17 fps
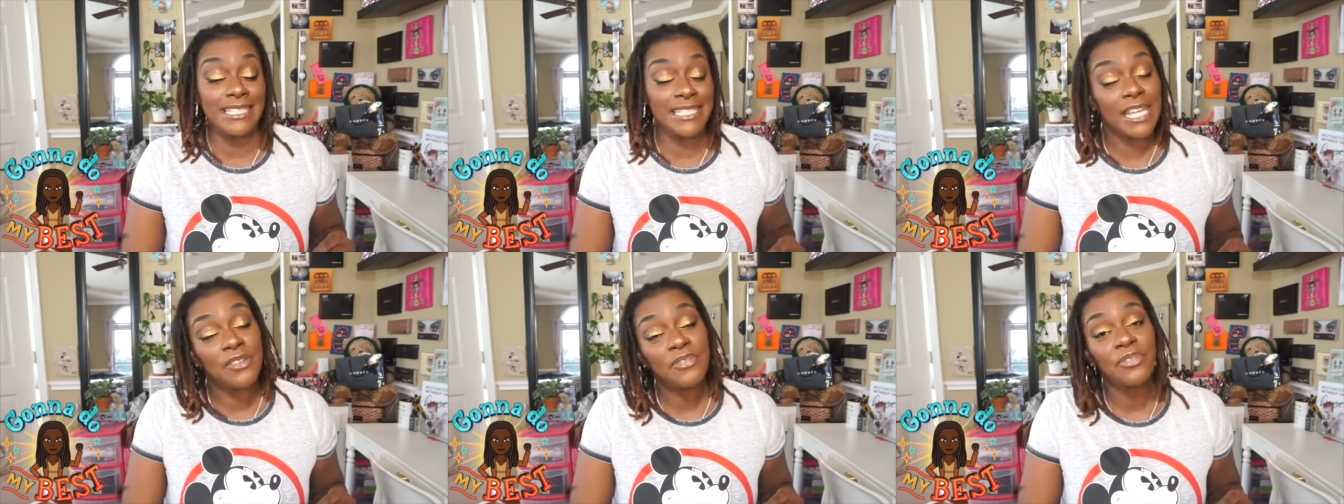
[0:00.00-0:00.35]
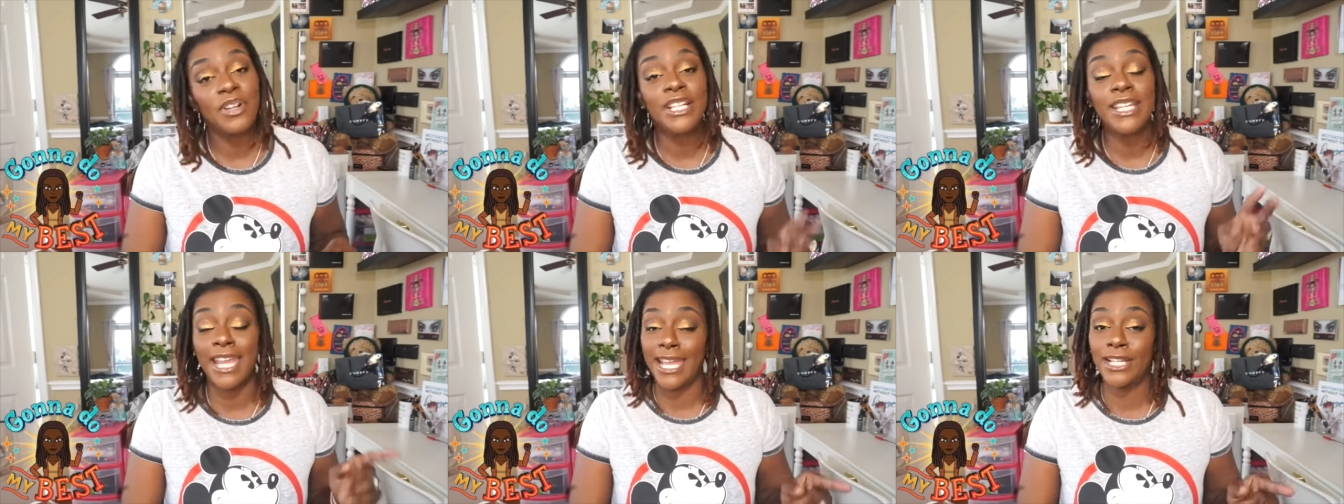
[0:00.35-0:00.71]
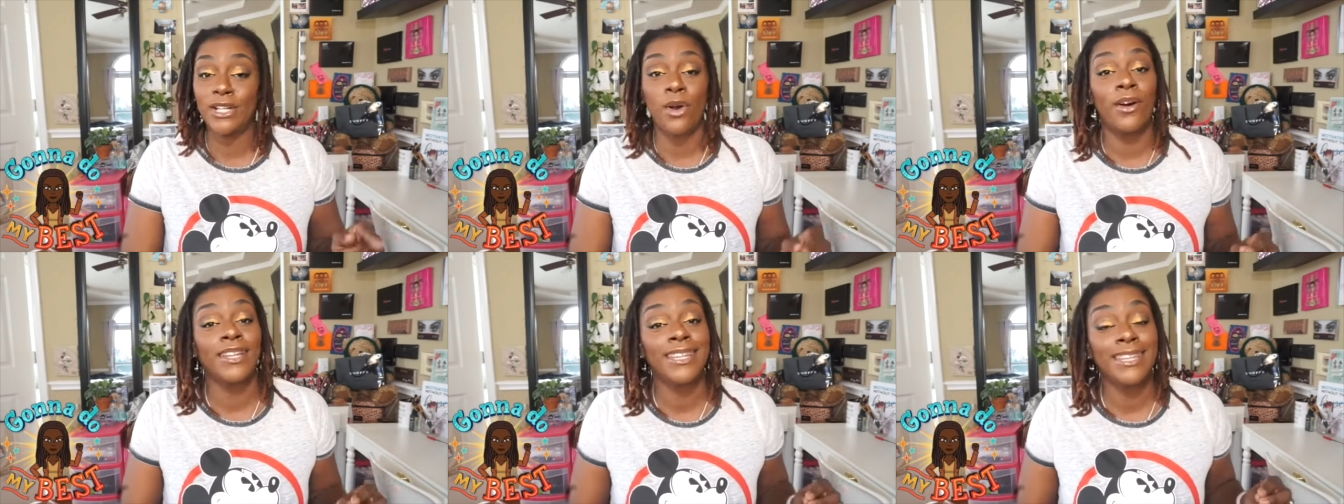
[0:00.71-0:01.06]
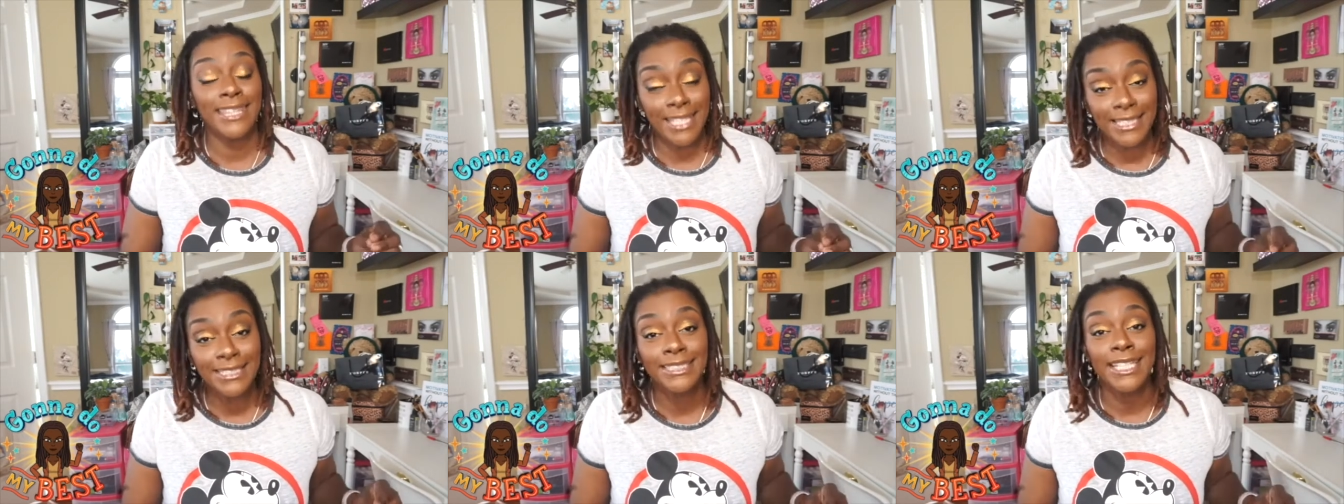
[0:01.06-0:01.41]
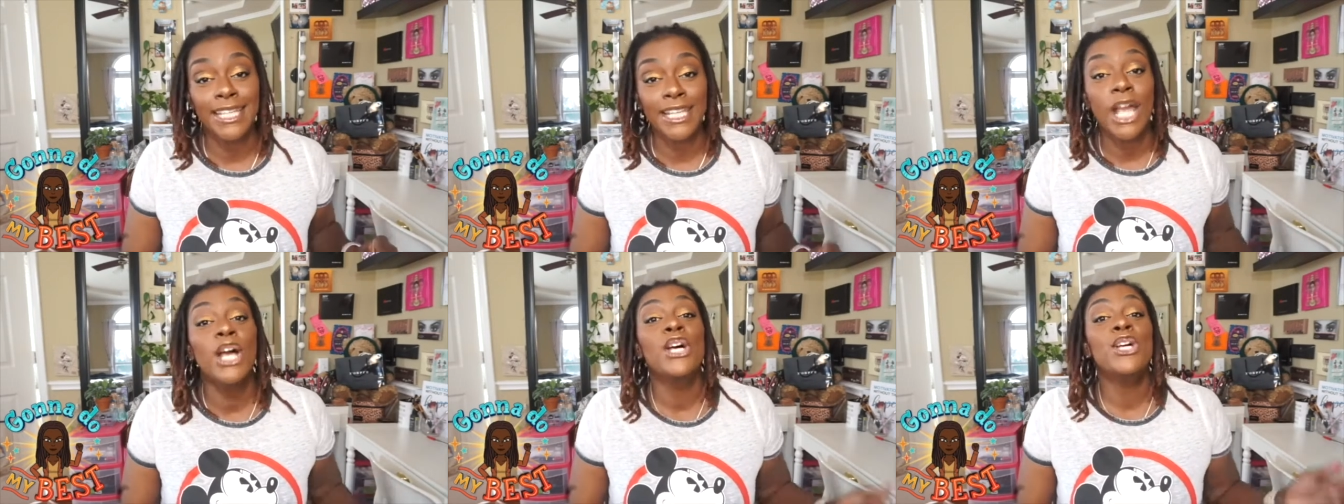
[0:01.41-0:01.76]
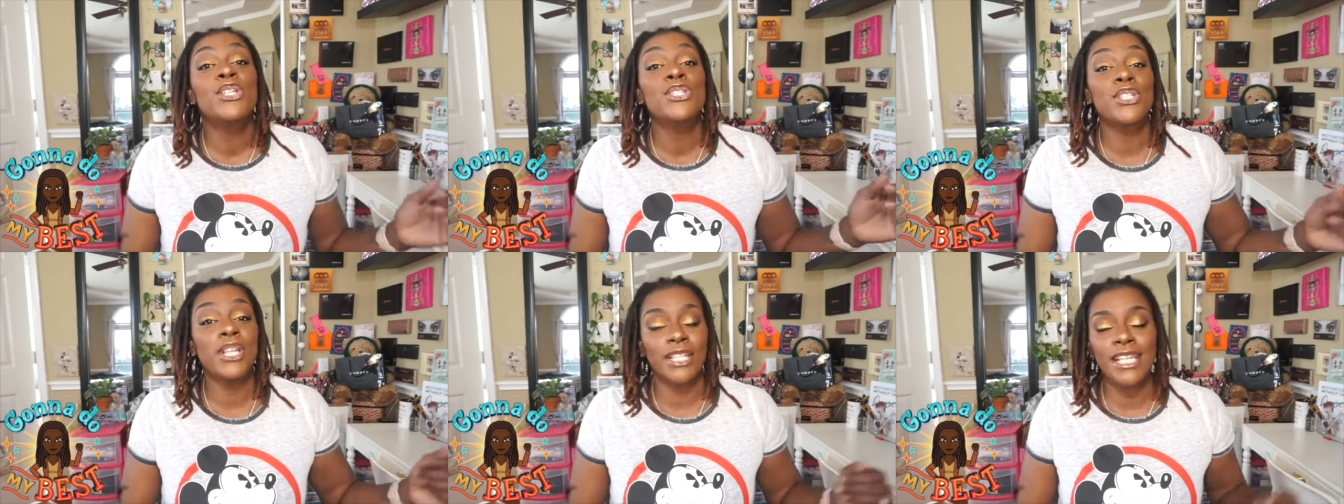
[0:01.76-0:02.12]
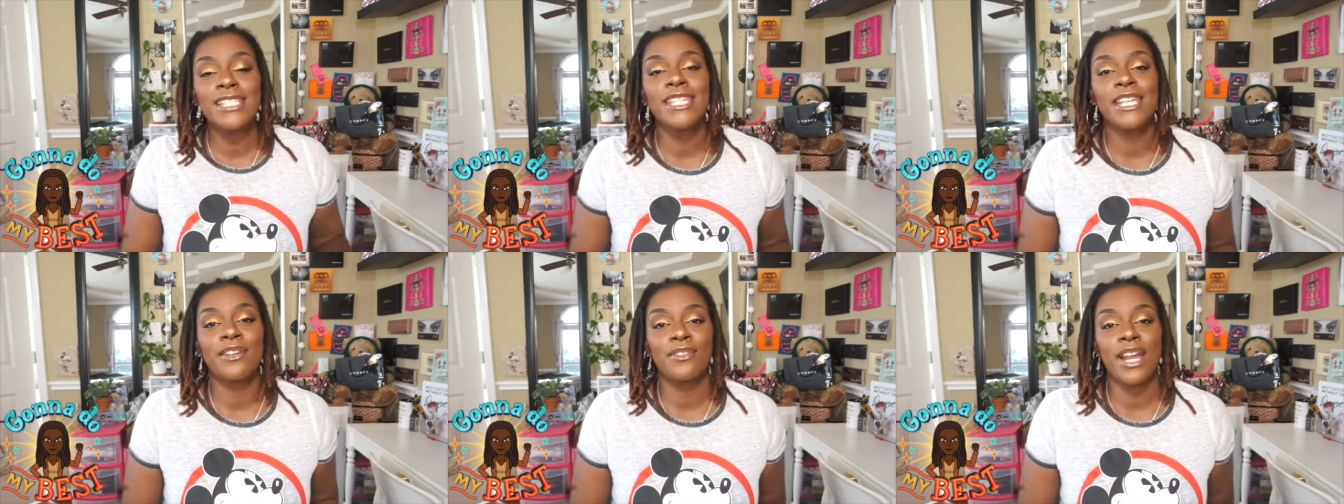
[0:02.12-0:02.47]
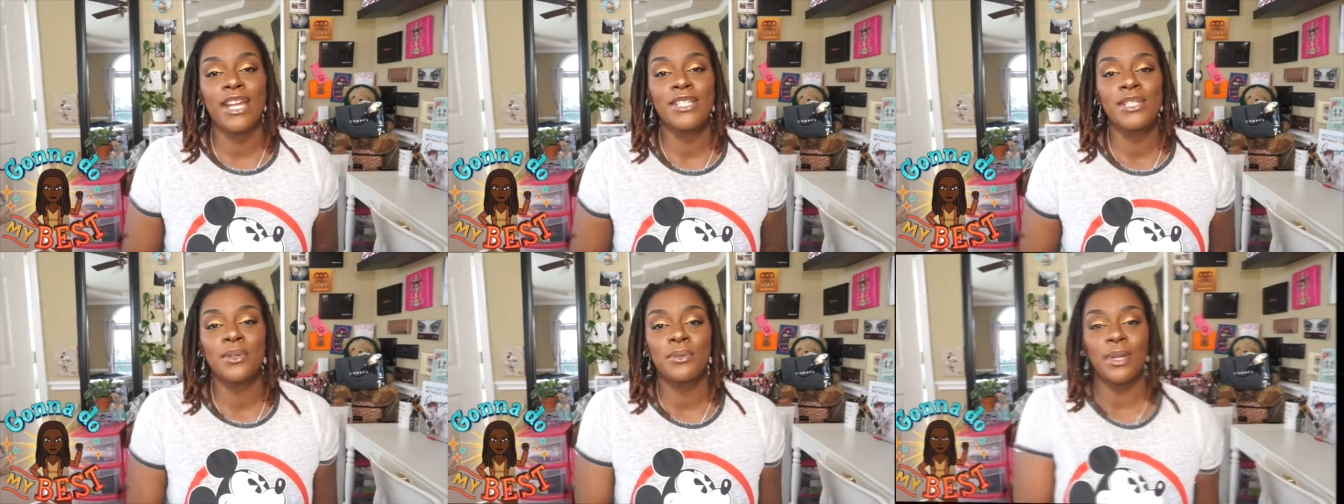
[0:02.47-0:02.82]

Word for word: different and authentic. So let's get right to